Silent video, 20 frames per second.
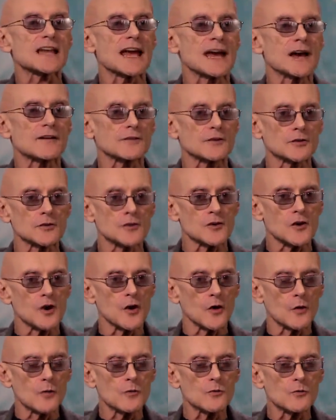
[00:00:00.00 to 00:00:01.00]
have
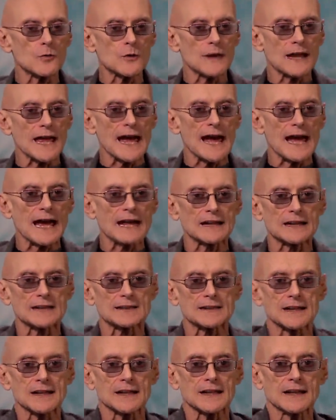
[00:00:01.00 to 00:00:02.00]
no
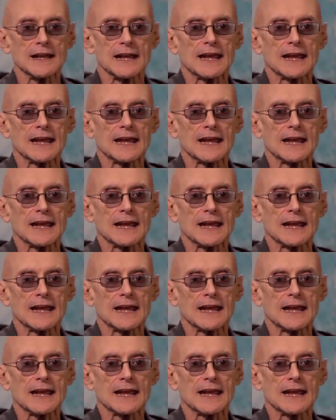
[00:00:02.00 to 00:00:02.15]
reality